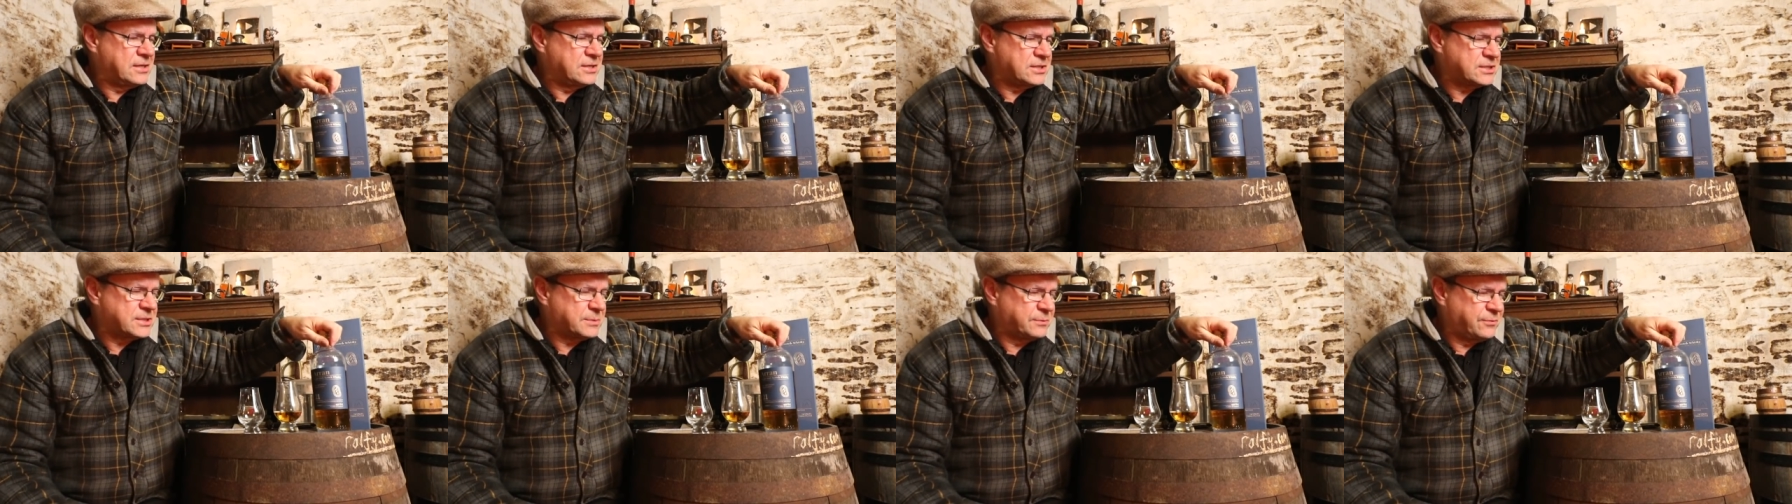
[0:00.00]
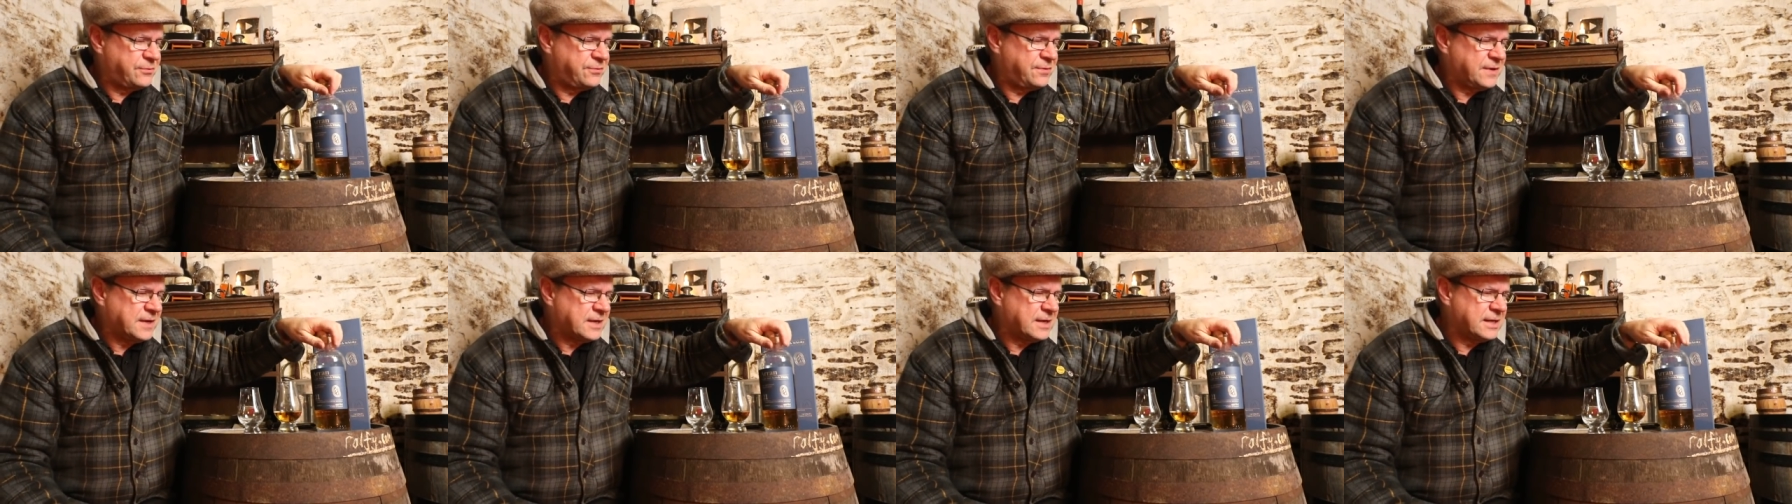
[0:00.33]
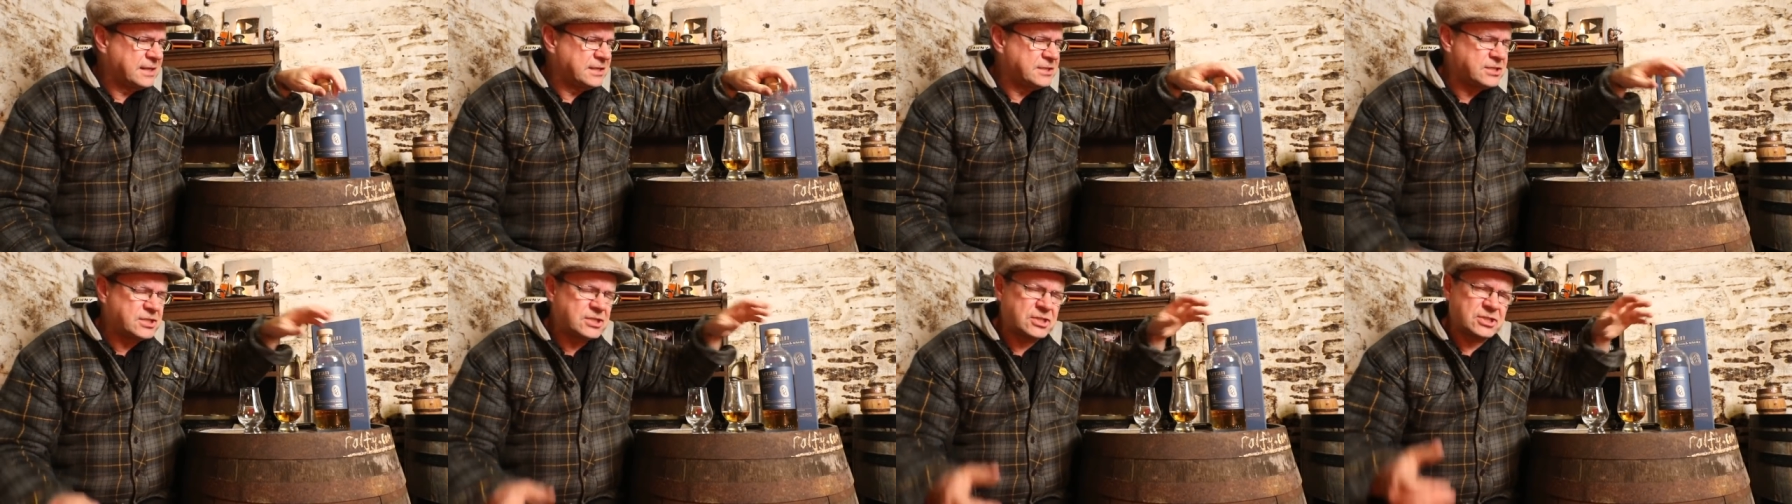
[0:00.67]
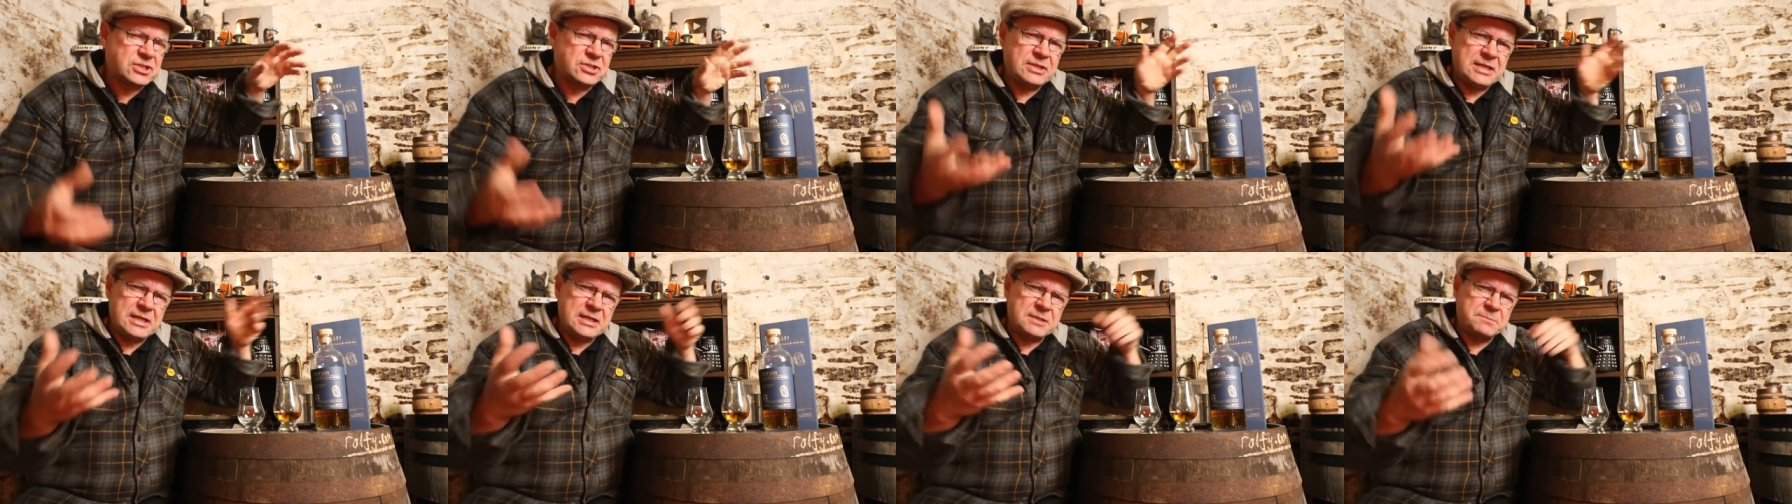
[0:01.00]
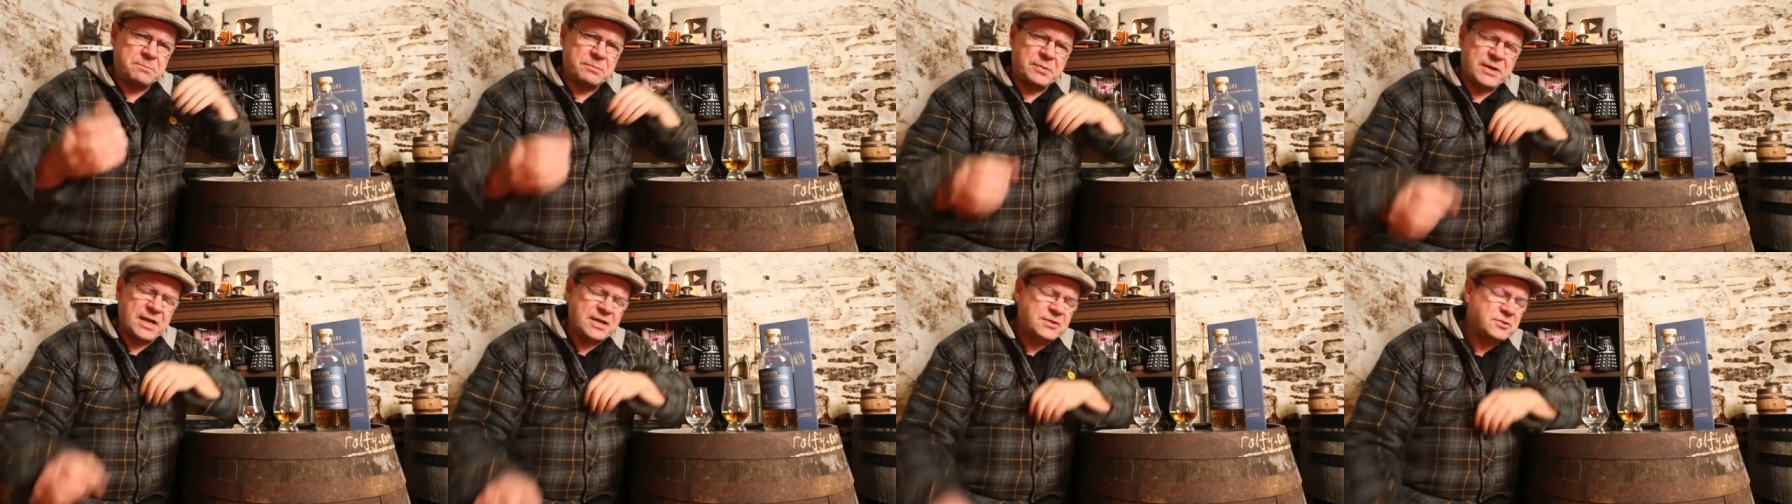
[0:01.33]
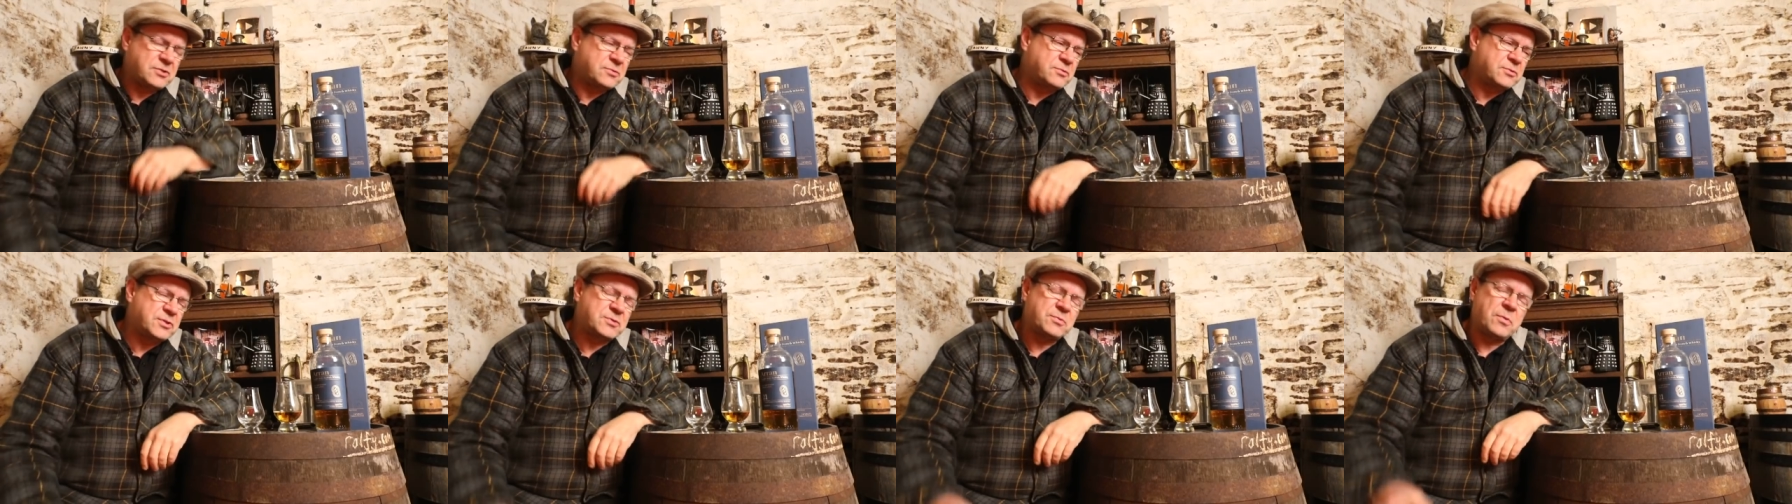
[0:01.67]
some fairly discreet,
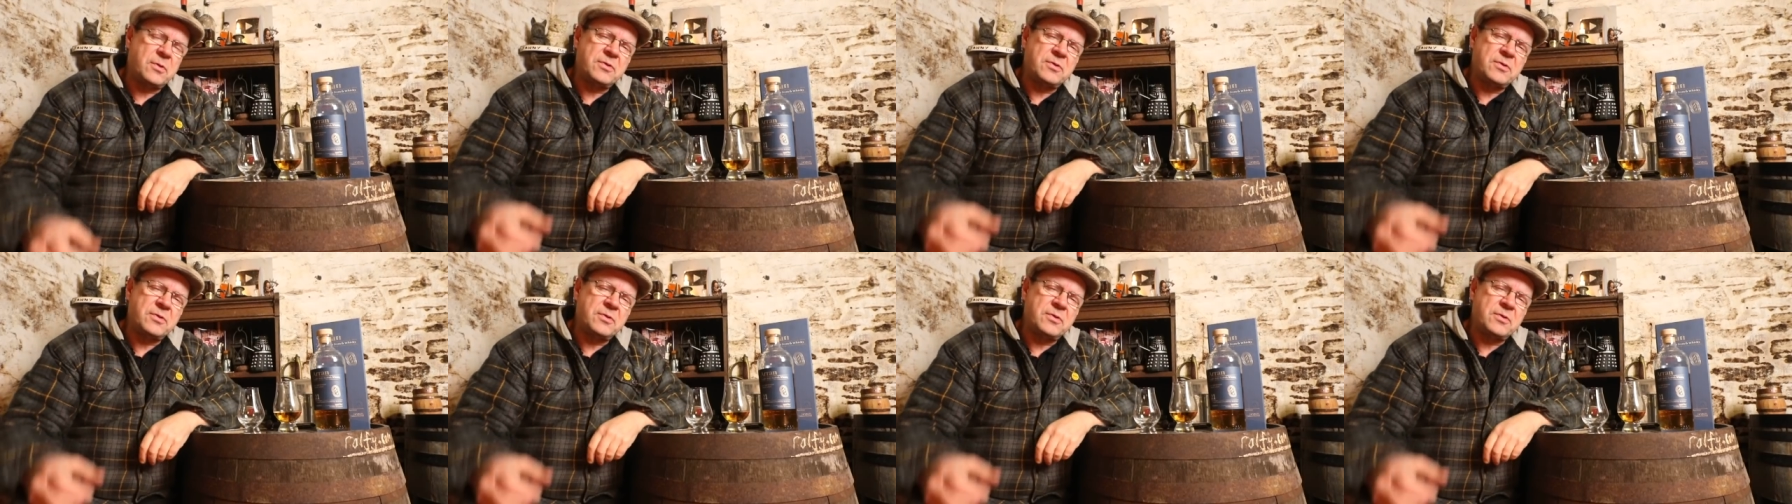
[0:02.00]
it's